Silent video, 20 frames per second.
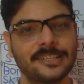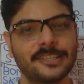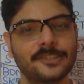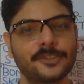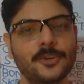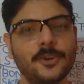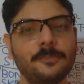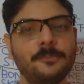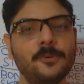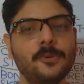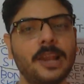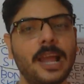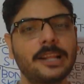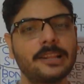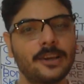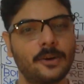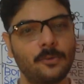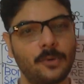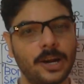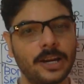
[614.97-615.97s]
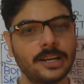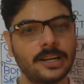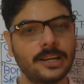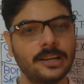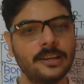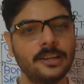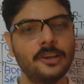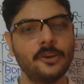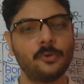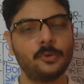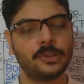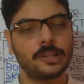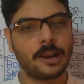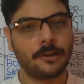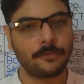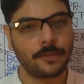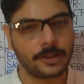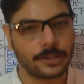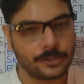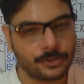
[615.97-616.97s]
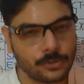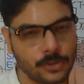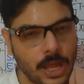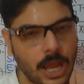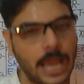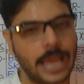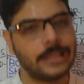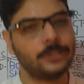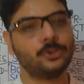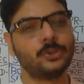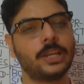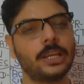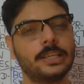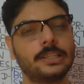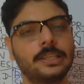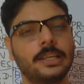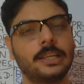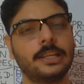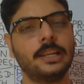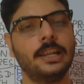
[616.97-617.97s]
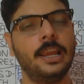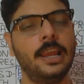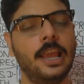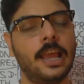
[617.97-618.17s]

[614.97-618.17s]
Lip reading: So if you like the word with reference to the education